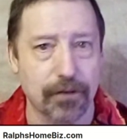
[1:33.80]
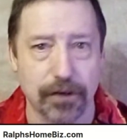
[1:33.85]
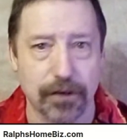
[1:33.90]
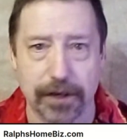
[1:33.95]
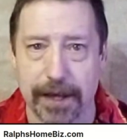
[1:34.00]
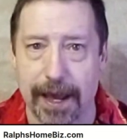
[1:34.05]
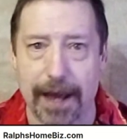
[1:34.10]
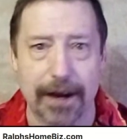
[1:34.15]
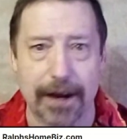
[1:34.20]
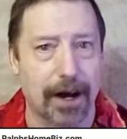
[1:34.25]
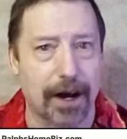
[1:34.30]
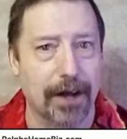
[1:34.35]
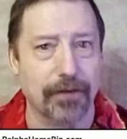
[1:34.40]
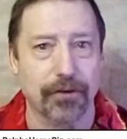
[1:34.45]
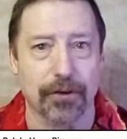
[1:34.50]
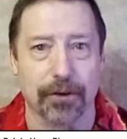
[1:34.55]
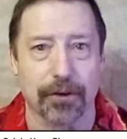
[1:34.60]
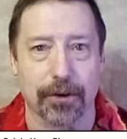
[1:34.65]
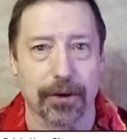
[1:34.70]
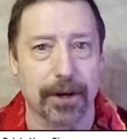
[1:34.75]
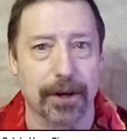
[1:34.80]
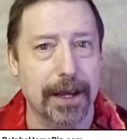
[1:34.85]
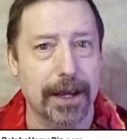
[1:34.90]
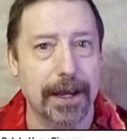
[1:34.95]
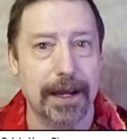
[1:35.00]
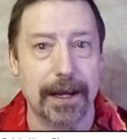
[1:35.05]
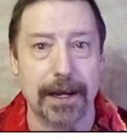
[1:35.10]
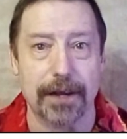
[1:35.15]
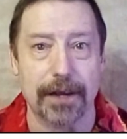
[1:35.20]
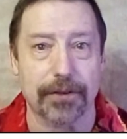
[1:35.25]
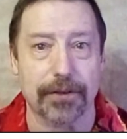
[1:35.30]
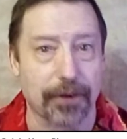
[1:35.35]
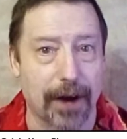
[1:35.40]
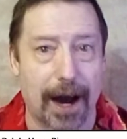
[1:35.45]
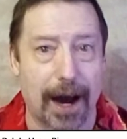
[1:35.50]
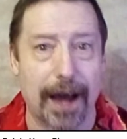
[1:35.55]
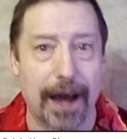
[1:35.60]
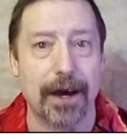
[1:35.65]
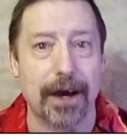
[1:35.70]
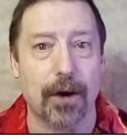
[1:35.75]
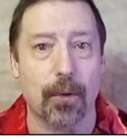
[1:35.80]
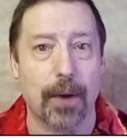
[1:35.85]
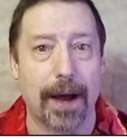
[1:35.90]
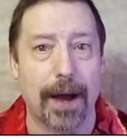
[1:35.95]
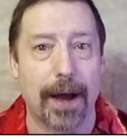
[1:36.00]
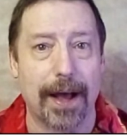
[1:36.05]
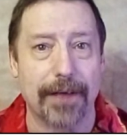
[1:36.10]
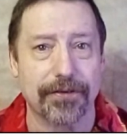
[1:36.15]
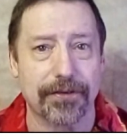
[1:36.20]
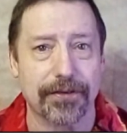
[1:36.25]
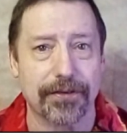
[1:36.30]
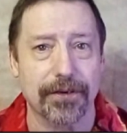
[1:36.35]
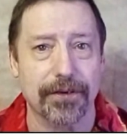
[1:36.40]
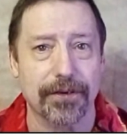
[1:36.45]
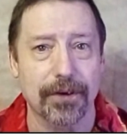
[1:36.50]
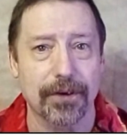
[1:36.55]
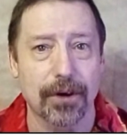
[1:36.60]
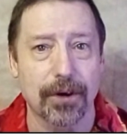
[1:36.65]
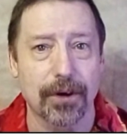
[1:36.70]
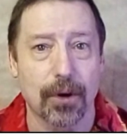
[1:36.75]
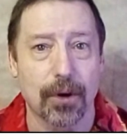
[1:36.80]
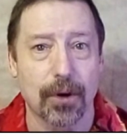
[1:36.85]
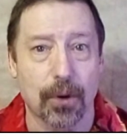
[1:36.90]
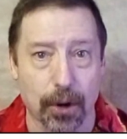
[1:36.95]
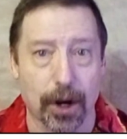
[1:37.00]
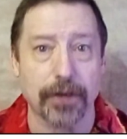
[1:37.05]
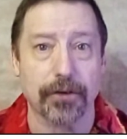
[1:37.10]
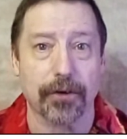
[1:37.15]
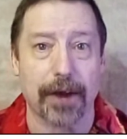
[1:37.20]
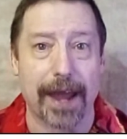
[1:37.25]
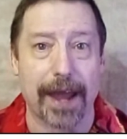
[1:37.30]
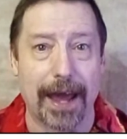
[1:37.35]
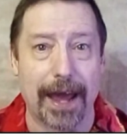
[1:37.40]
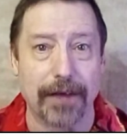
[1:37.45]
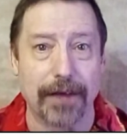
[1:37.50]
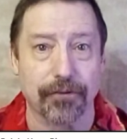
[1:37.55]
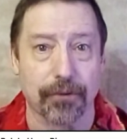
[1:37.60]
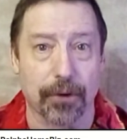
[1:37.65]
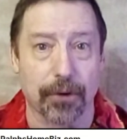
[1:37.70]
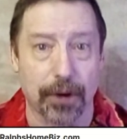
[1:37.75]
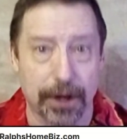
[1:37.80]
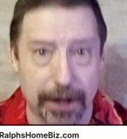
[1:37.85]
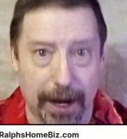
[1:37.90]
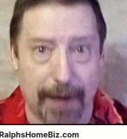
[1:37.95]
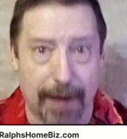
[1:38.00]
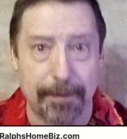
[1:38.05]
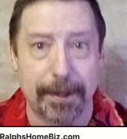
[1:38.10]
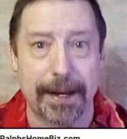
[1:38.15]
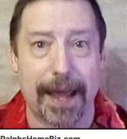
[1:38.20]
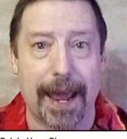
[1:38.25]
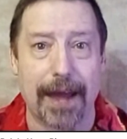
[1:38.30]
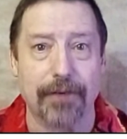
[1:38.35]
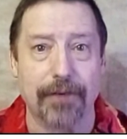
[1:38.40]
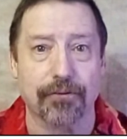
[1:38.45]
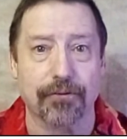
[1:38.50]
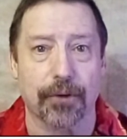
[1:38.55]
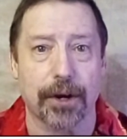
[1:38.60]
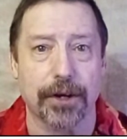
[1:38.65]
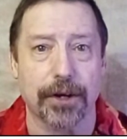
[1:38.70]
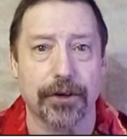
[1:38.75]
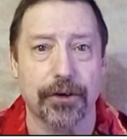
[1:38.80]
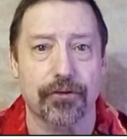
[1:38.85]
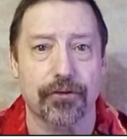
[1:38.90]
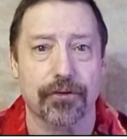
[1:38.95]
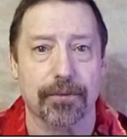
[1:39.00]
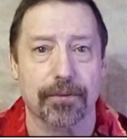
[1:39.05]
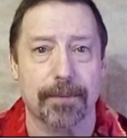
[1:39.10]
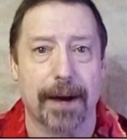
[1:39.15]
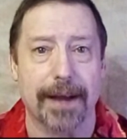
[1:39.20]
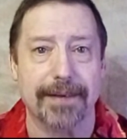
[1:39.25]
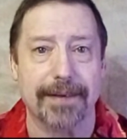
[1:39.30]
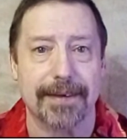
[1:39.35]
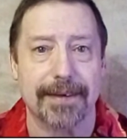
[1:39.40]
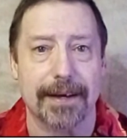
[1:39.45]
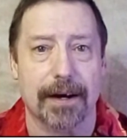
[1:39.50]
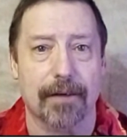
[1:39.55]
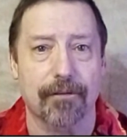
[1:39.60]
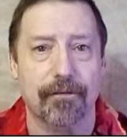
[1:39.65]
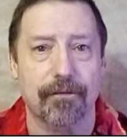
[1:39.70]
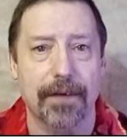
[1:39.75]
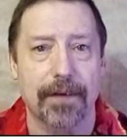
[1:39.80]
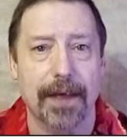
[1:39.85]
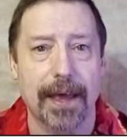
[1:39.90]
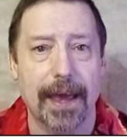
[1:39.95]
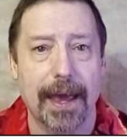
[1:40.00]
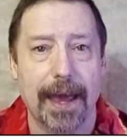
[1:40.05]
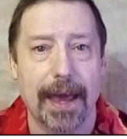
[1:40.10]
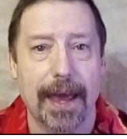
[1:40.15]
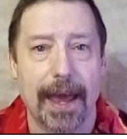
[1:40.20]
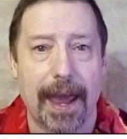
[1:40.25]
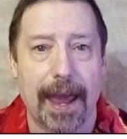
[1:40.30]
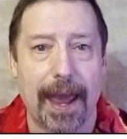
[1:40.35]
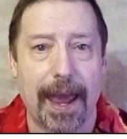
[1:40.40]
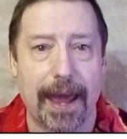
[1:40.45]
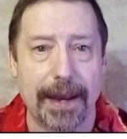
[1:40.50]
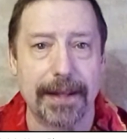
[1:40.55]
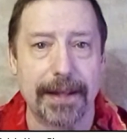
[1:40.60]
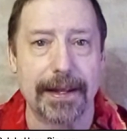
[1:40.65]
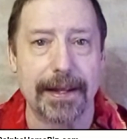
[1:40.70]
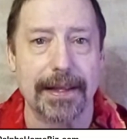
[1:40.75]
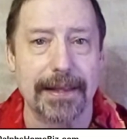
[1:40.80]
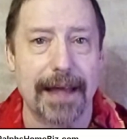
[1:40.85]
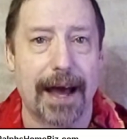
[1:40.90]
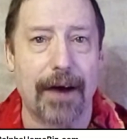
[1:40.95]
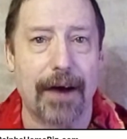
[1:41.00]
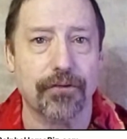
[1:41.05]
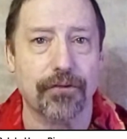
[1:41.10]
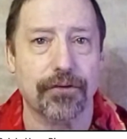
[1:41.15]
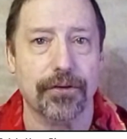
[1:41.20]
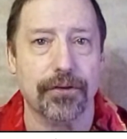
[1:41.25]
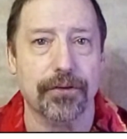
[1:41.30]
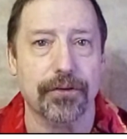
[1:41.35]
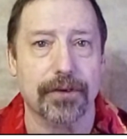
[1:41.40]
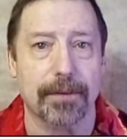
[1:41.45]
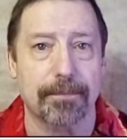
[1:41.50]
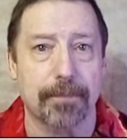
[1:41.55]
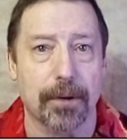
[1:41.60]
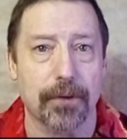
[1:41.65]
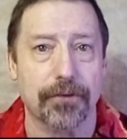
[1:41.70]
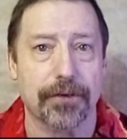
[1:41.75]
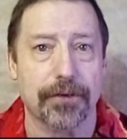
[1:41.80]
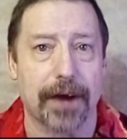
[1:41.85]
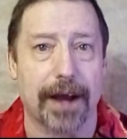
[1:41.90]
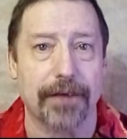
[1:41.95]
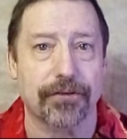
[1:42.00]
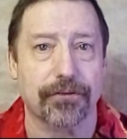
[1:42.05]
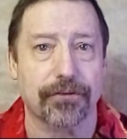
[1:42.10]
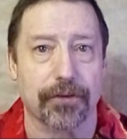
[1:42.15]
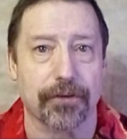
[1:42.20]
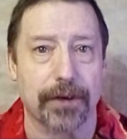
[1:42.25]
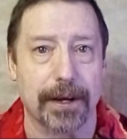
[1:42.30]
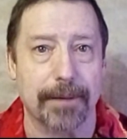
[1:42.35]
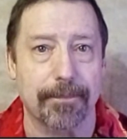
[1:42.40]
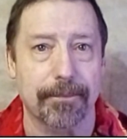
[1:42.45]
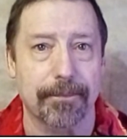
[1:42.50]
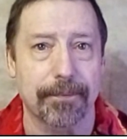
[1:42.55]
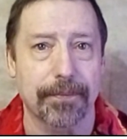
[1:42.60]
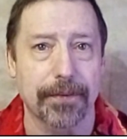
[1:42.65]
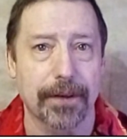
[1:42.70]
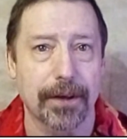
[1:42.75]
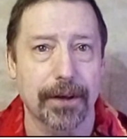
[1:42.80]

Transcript: get on your either iOS or on your Android. I'm an Android user myself, and it allows you to multi-stream